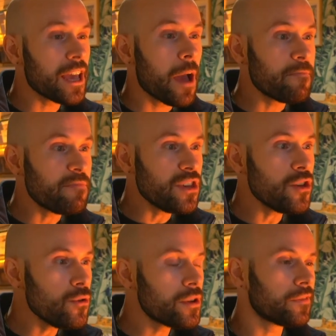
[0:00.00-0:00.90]

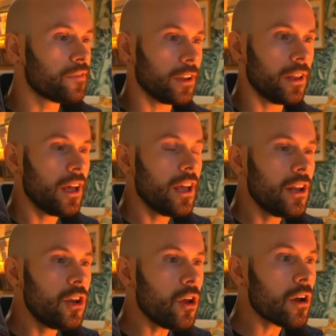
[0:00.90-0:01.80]
beautiful.
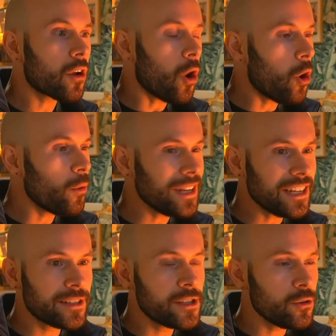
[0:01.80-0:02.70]
Look, all we
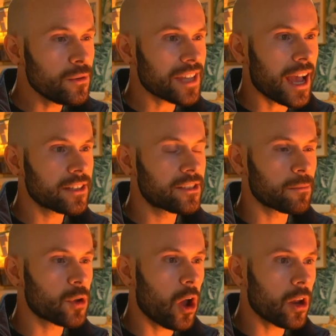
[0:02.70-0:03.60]
need to do is add
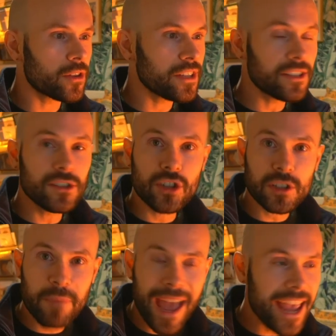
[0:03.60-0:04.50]
some color. This is
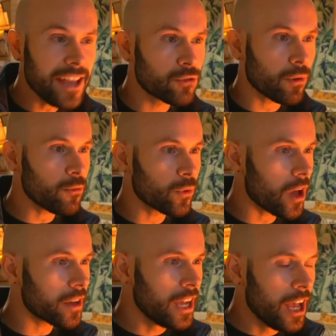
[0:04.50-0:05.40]
just paint, right? We're
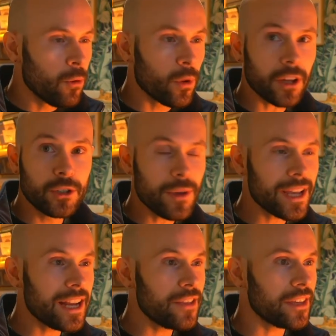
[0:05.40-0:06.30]
not doing
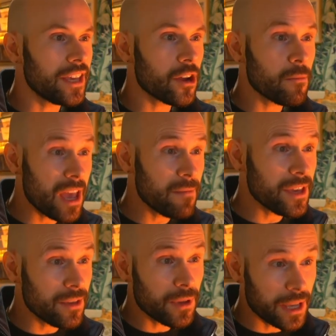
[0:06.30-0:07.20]
anything here.
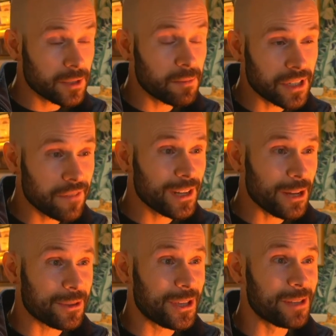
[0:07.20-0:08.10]
Maybe specifically
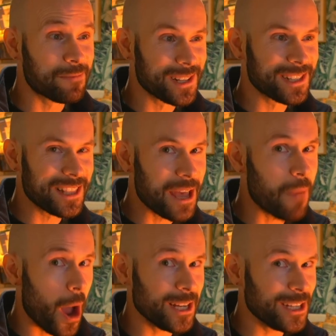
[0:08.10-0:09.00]
with this building, they
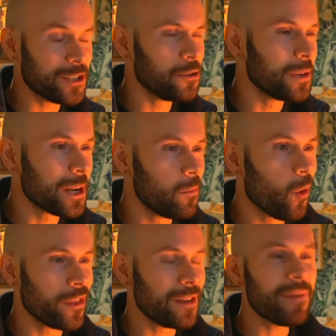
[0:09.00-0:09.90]
might need to do a little
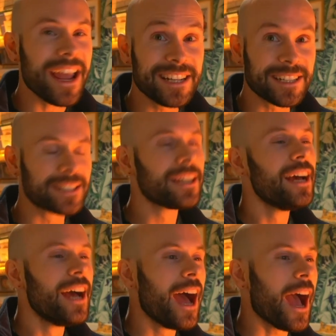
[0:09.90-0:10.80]
more than painted.
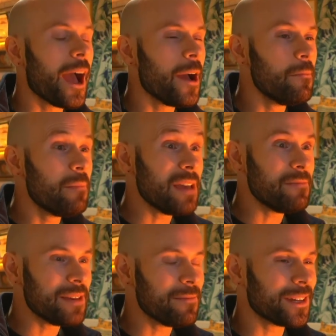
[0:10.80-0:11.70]

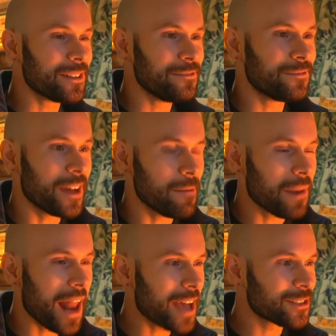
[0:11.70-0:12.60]
Maybe a bit of
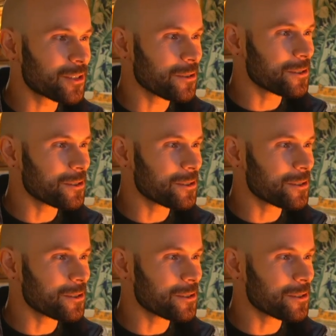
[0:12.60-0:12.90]
plaster as